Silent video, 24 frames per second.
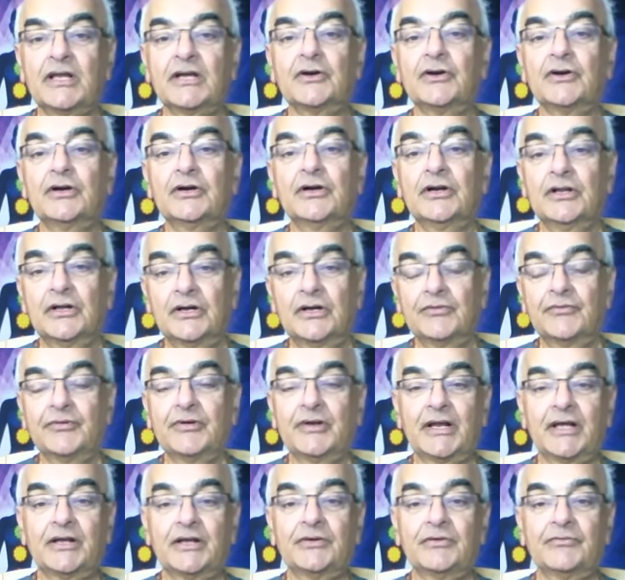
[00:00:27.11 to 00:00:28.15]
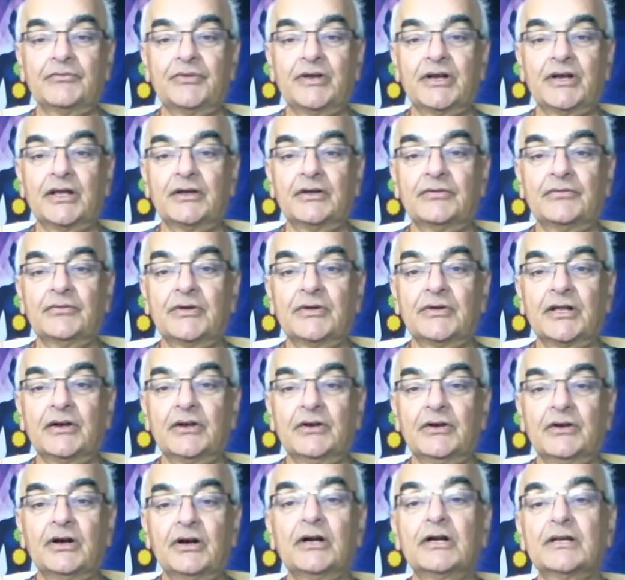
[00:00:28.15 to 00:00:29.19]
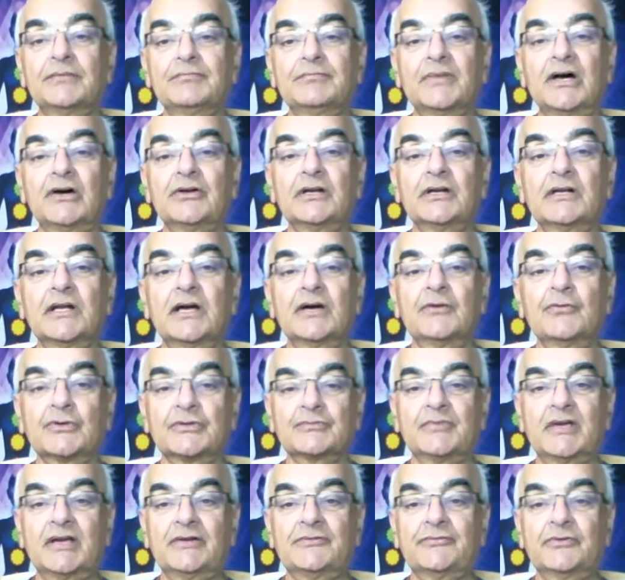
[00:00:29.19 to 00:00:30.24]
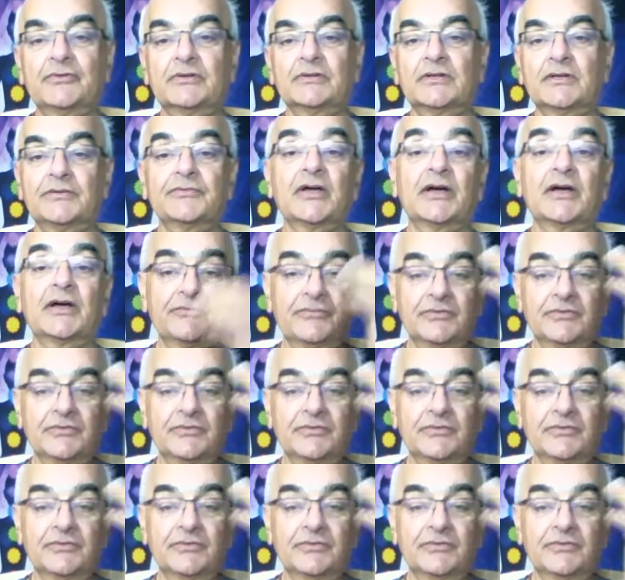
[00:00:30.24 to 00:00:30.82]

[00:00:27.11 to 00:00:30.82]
When I heard, when I learned about it, I was baffled.